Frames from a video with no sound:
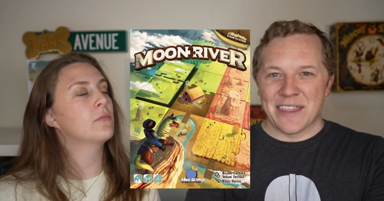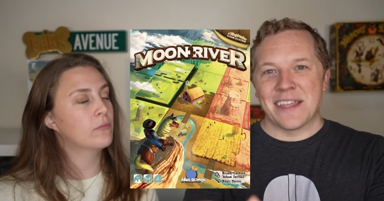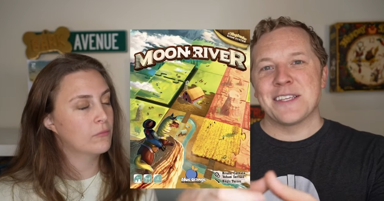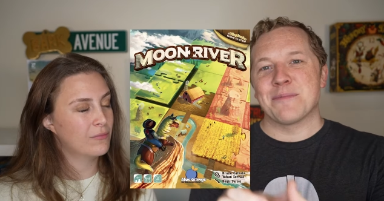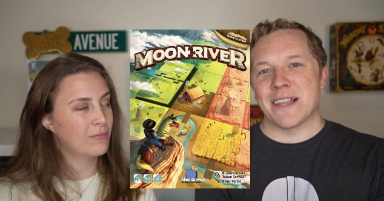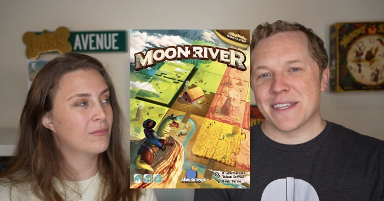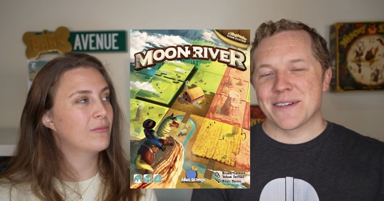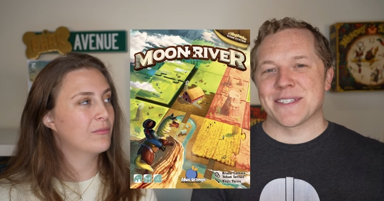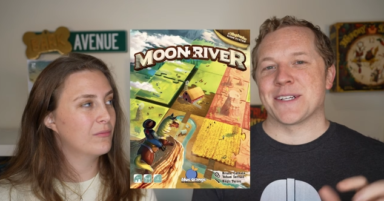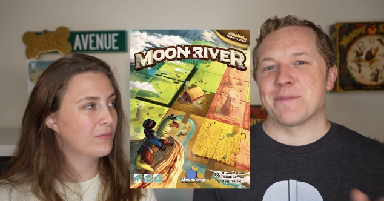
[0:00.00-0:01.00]
Speaker 1: and then you play
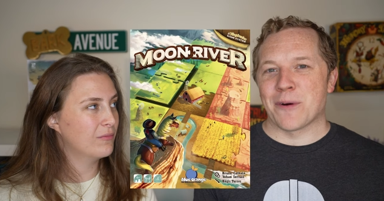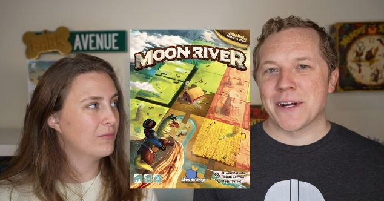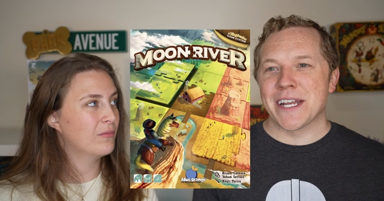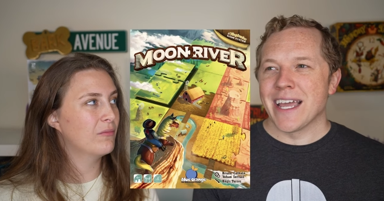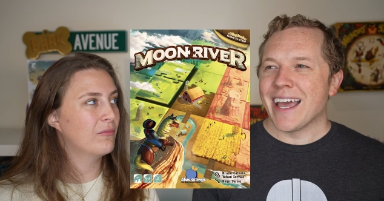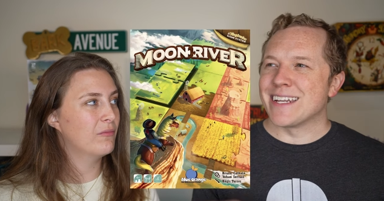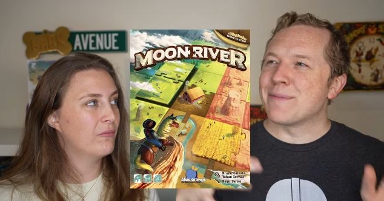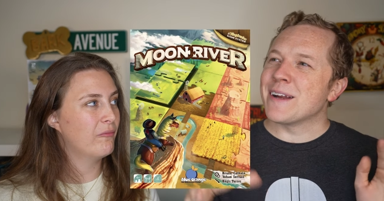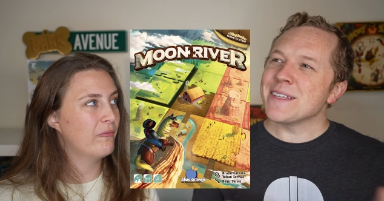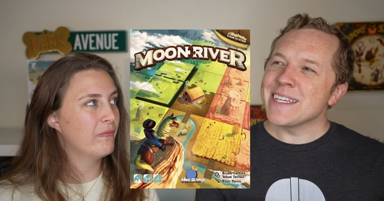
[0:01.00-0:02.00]
those on your board. And mm-hmm.
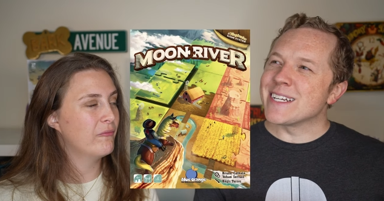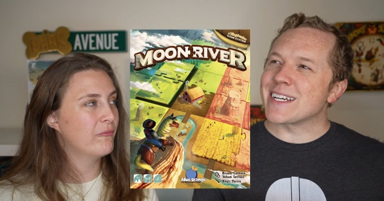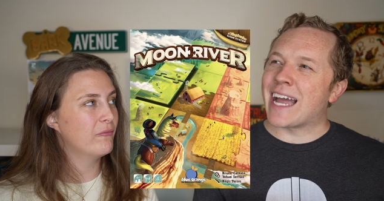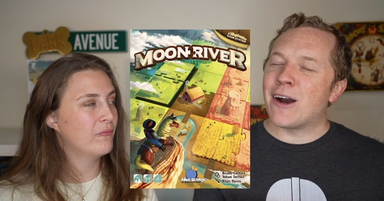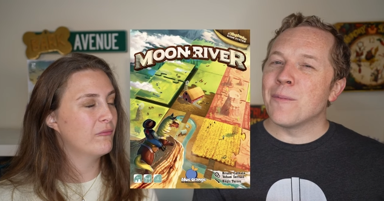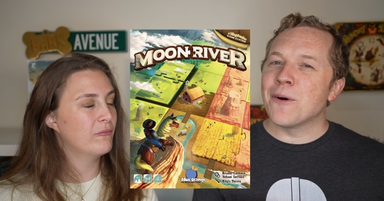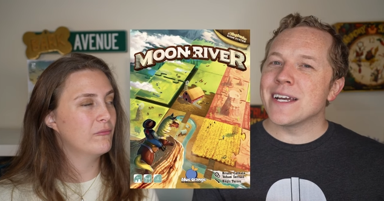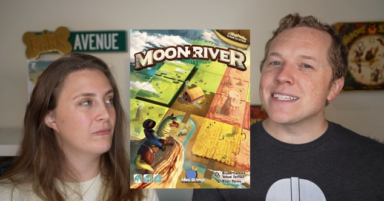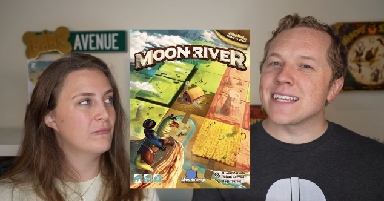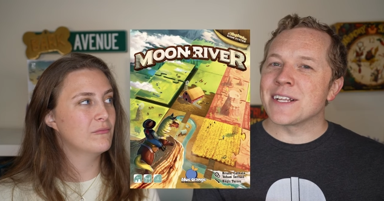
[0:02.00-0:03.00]
apparently you're
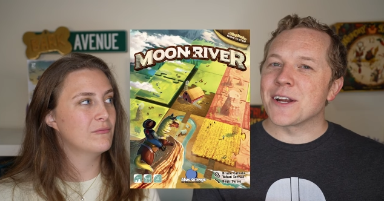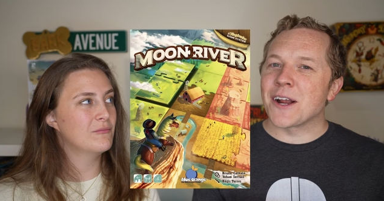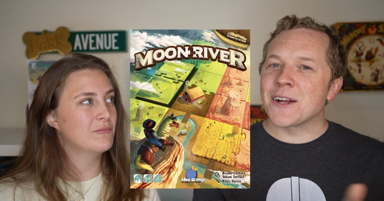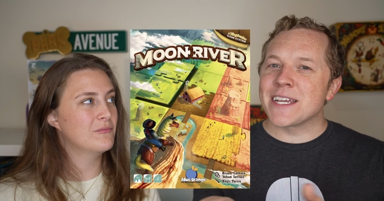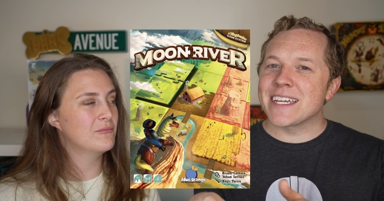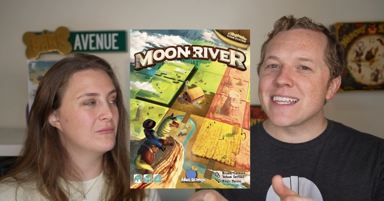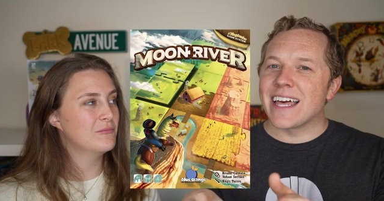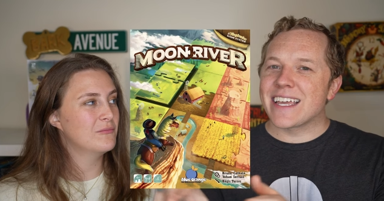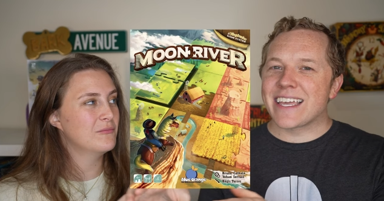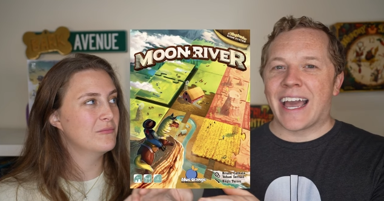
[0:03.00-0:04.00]
cowboys and you're herding
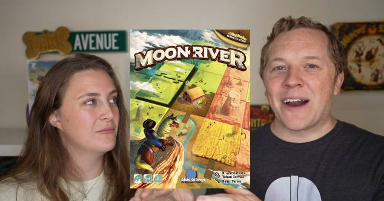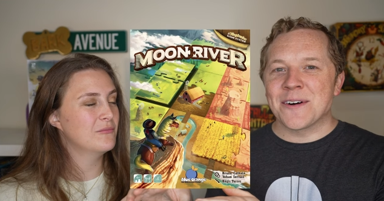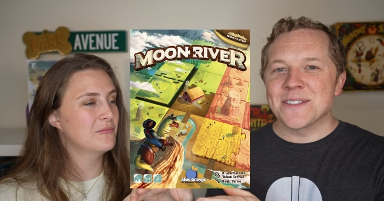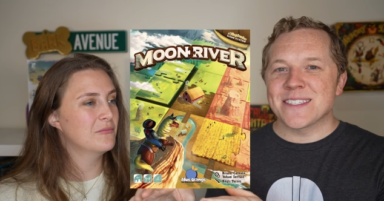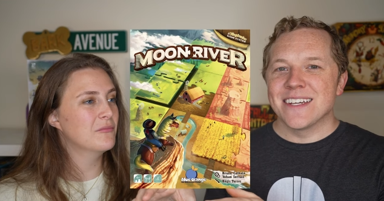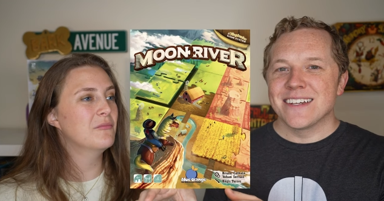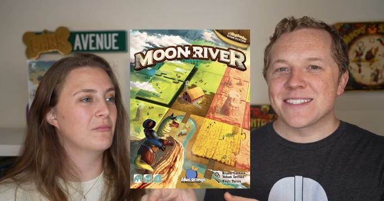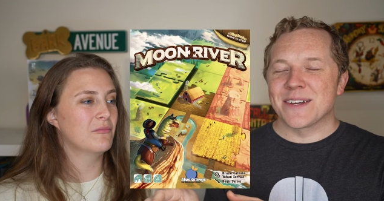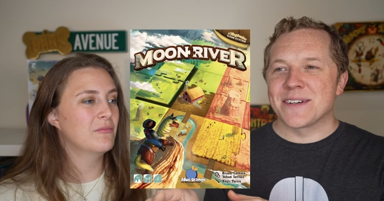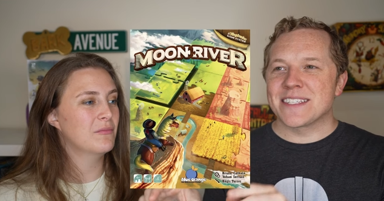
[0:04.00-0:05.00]
like cows.
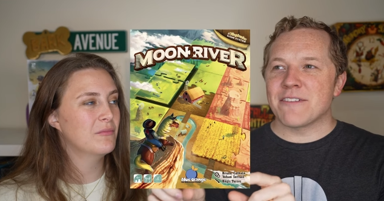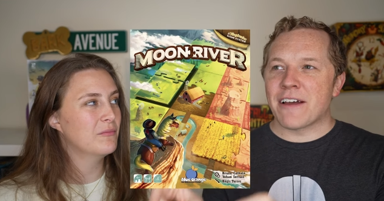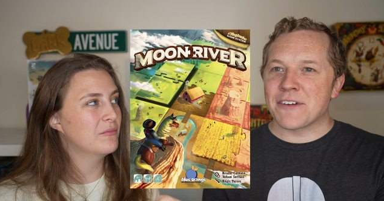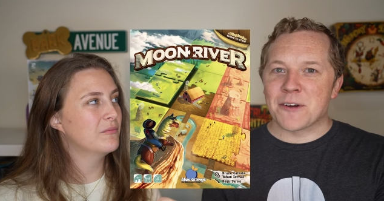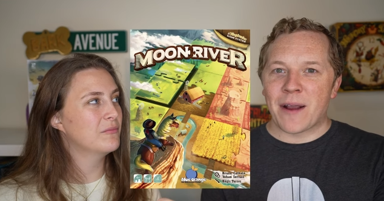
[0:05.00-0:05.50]
Mm-hmm. So instead of having